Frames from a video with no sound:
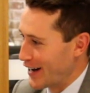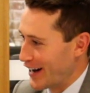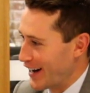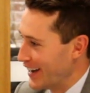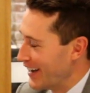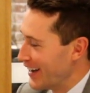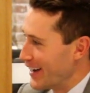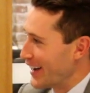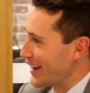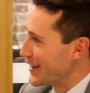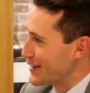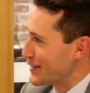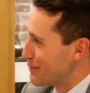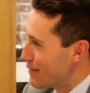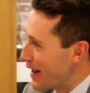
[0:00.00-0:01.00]

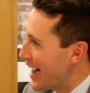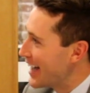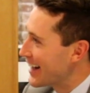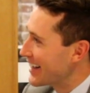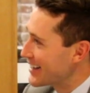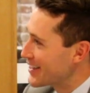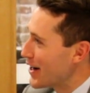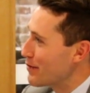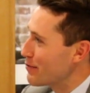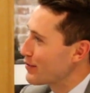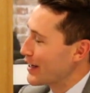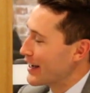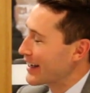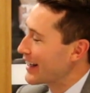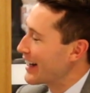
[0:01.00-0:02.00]
the baddie type
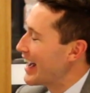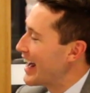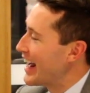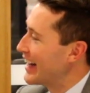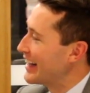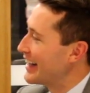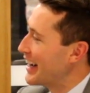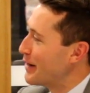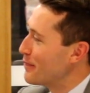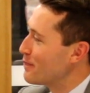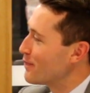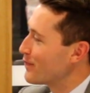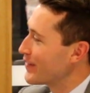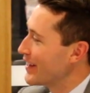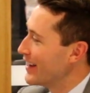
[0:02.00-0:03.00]
thing. And
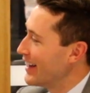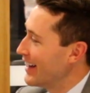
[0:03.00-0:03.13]
I've,